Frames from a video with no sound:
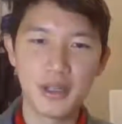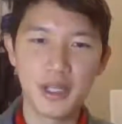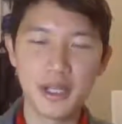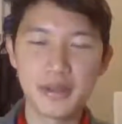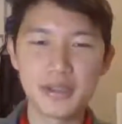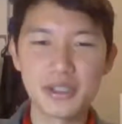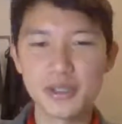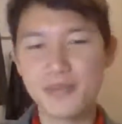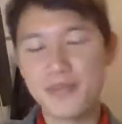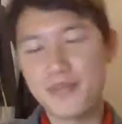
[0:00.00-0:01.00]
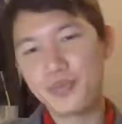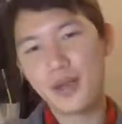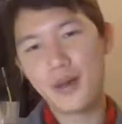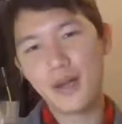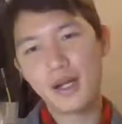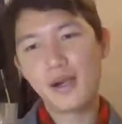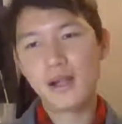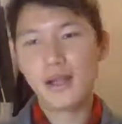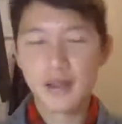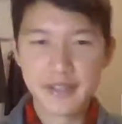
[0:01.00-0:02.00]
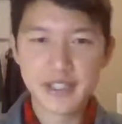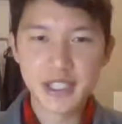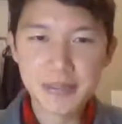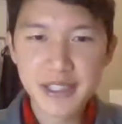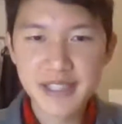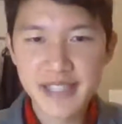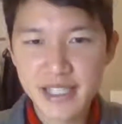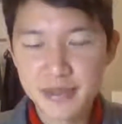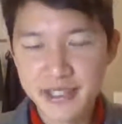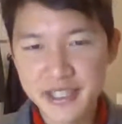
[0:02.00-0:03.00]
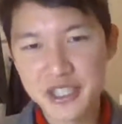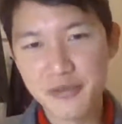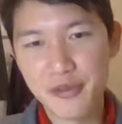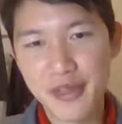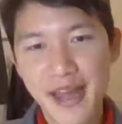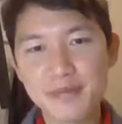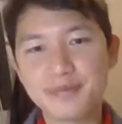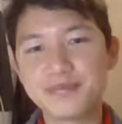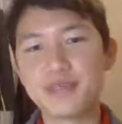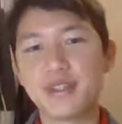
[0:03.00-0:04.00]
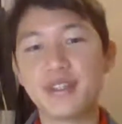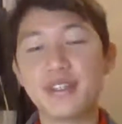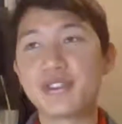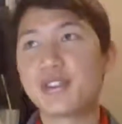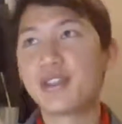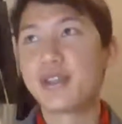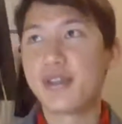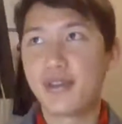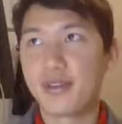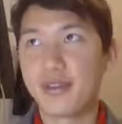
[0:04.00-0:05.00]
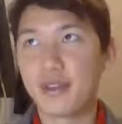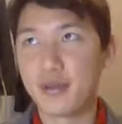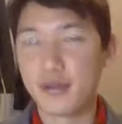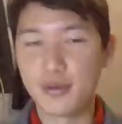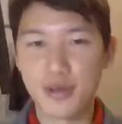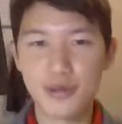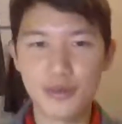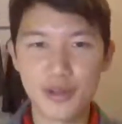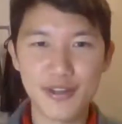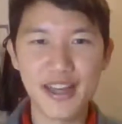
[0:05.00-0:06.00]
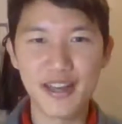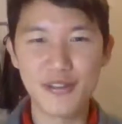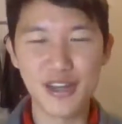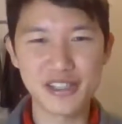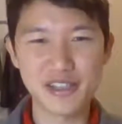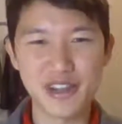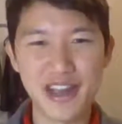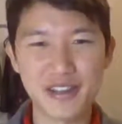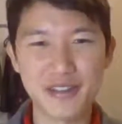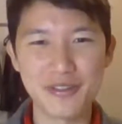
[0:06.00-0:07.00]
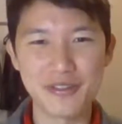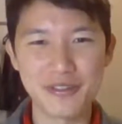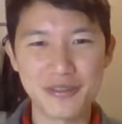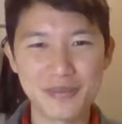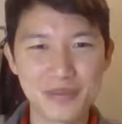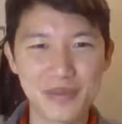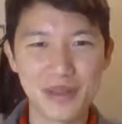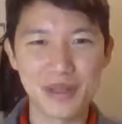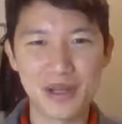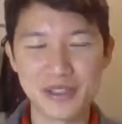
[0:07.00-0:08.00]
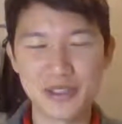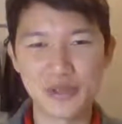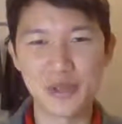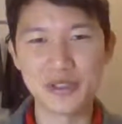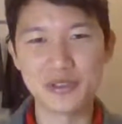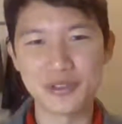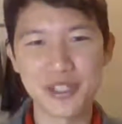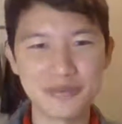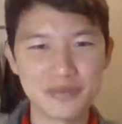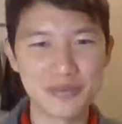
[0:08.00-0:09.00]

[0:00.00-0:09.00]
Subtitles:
And I think the simplest explanation for that is like we've kind of lost track of our stories, right?